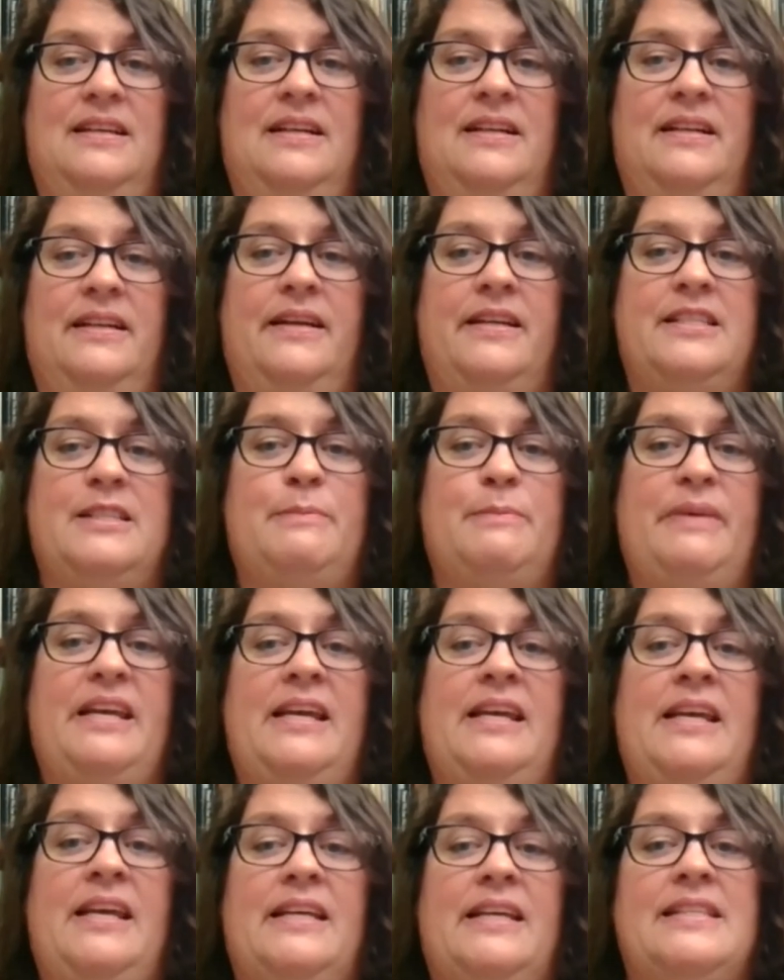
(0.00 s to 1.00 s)
Let us
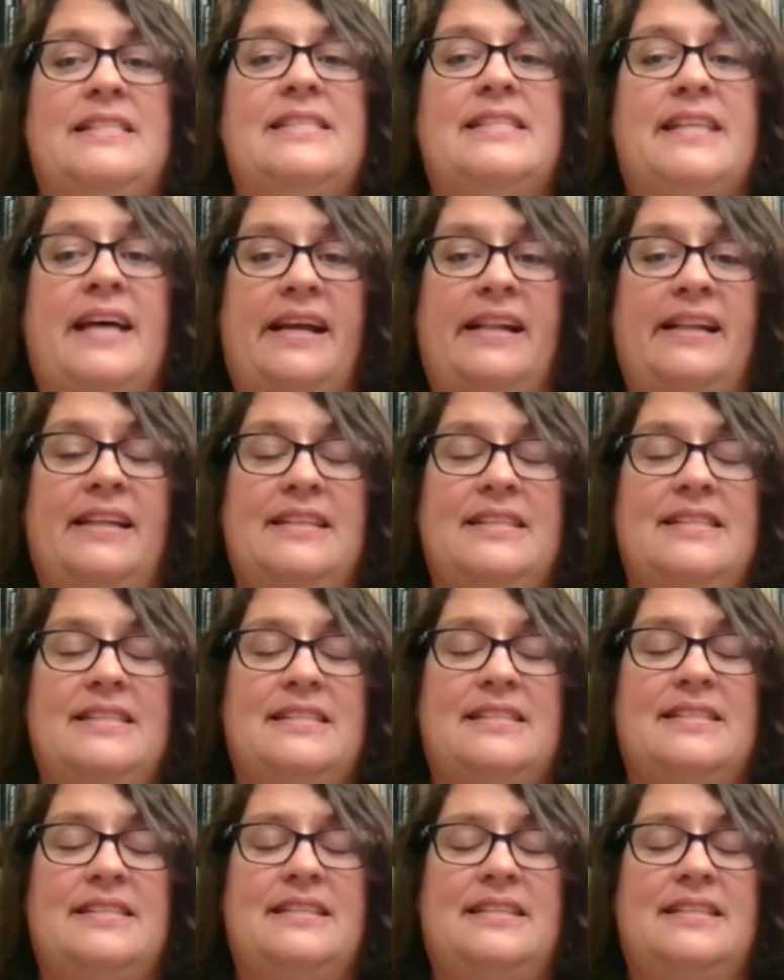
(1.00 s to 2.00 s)
be in
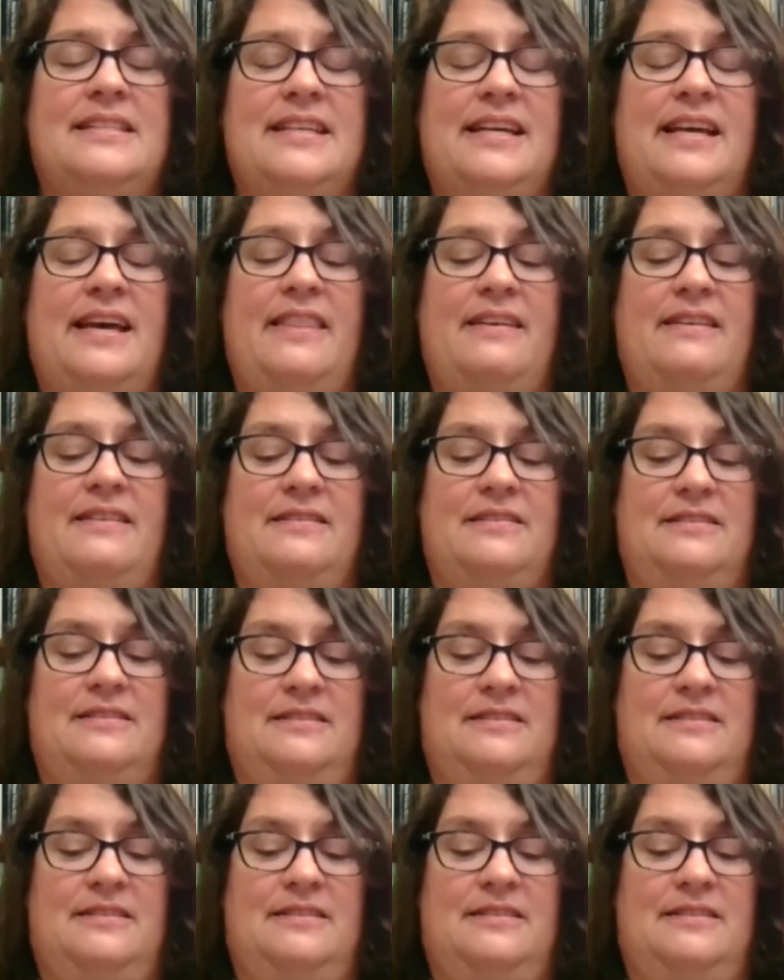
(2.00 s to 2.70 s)
silence together.